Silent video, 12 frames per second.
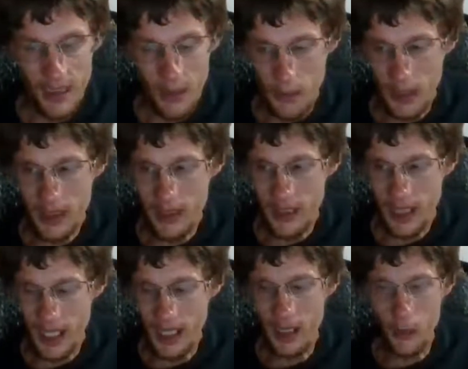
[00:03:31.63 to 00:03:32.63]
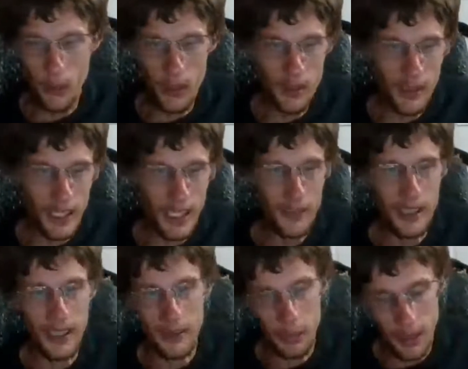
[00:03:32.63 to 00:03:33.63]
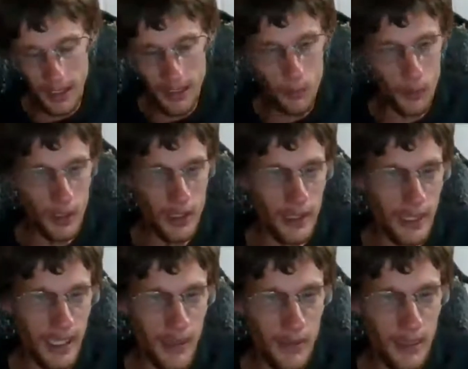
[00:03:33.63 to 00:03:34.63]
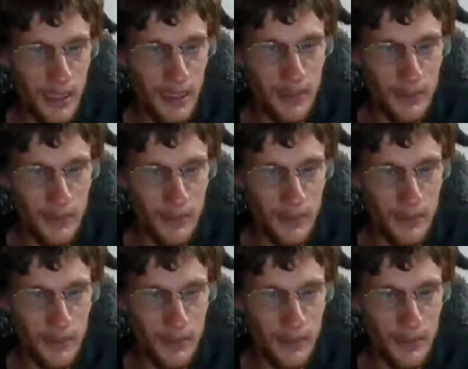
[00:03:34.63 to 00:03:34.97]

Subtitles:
But on that walking day, when I didn't plan to walk today, but